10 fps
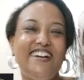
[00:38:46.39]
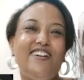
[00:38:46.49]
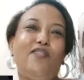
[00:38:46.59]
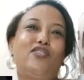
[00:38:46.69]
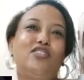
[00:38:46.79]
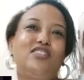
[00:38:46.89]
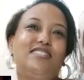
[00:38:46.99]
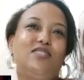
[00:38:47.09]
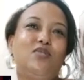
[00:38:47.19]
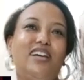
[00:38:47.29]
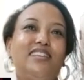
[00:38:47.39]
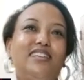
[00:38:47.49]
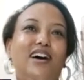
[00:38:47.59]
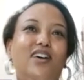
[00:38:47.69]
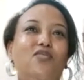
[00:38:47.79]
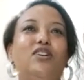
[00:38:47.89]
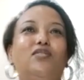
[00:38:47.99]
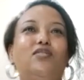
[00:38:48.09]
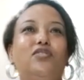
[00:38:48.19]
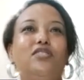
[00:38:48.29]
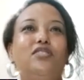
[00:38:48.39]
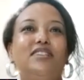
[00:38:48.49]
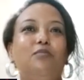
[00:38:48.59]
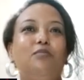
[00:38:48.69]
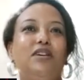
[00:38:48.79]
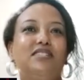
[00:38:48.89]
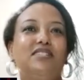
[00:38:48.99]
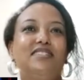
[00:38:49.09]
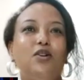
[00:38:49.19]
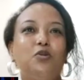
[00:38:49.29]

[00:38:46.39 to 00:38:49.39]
Of course, then we had to have one for Zambia since they